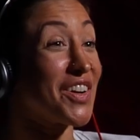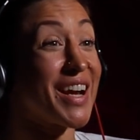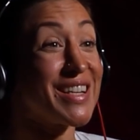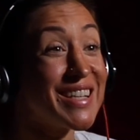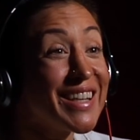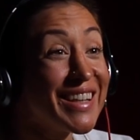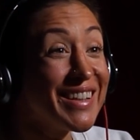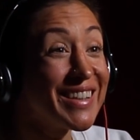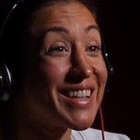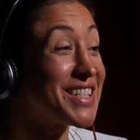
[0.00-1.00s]
your
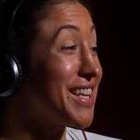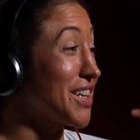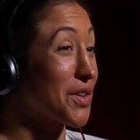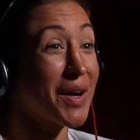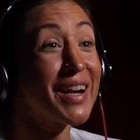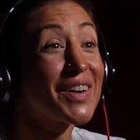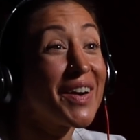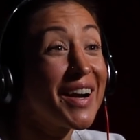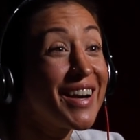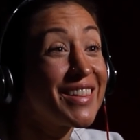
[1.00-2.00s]
ID, they take your credit
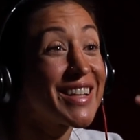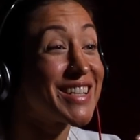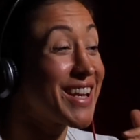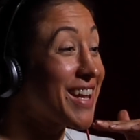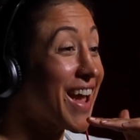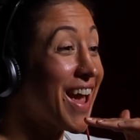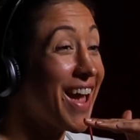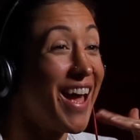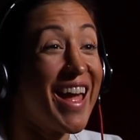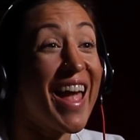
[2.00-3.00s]
card, they take
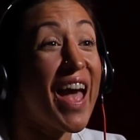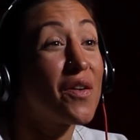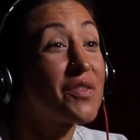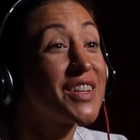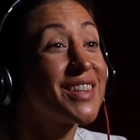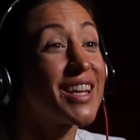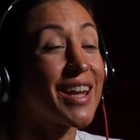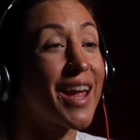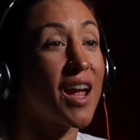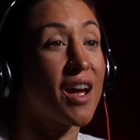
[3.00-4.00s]

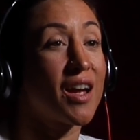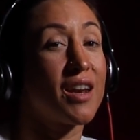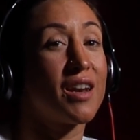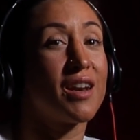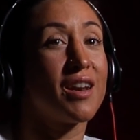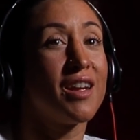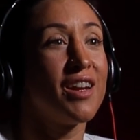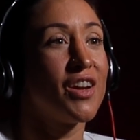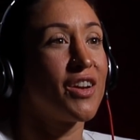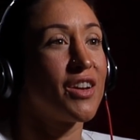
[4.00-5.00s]
everything, and
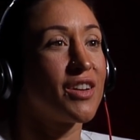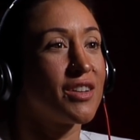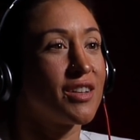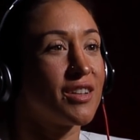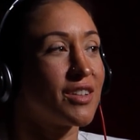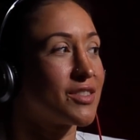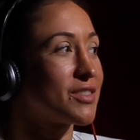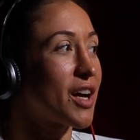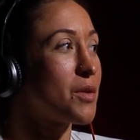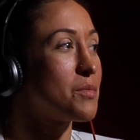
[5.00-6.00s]

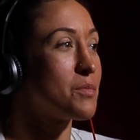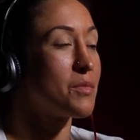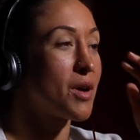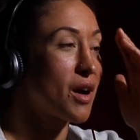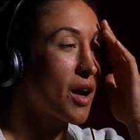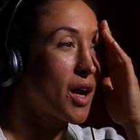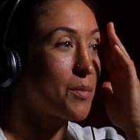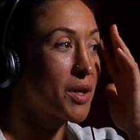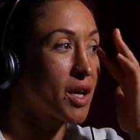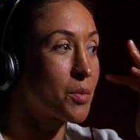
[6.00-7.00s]
I'm
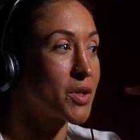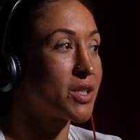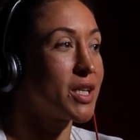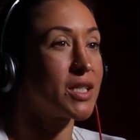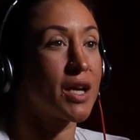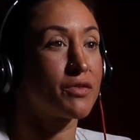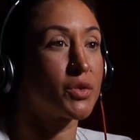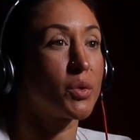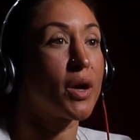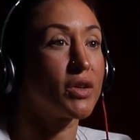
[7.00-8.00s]
the kind of person that toughs
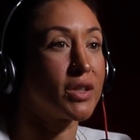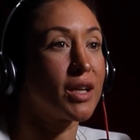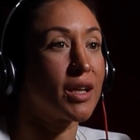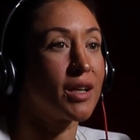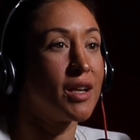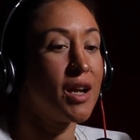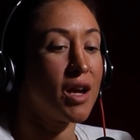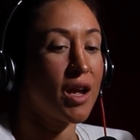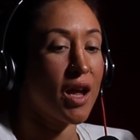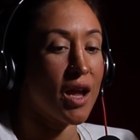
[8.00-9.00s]
through everything.
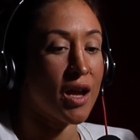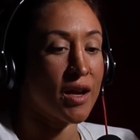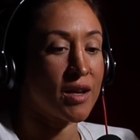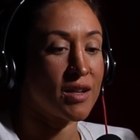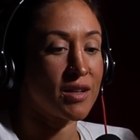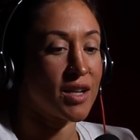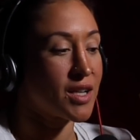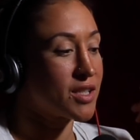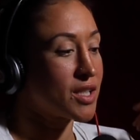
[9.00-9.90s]
And I